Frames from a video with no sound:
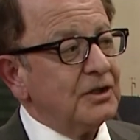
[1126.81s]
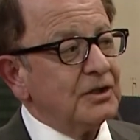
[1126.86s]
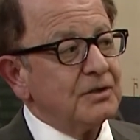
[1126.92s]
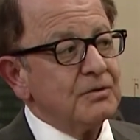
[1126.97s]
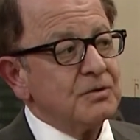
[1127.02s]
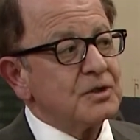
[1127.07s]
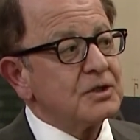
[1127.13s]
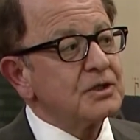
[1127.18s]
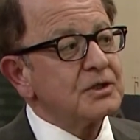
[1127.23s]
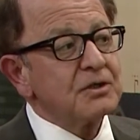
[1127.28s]
to
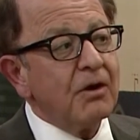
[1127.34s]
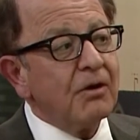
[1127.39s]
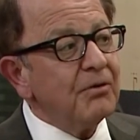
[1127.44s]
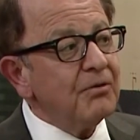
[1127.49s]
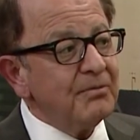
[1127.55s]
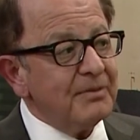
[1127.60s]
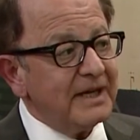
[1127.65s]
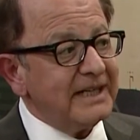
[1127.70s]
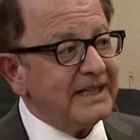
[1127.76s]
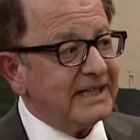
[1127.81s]
so
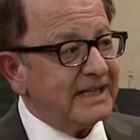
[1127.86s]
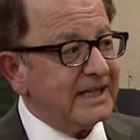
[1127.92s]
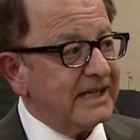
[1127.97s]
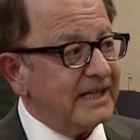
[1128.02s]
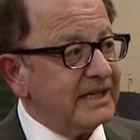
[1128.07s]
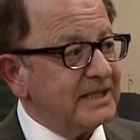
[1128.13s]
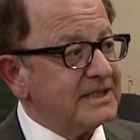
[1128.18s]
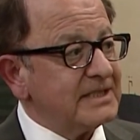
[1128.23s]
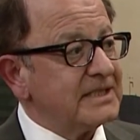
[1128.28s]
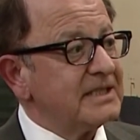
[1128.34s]
many
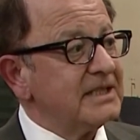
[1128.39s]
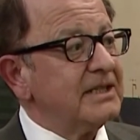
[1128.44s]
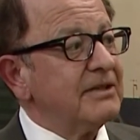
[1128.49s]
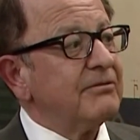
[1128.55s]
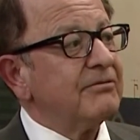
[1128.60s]
kids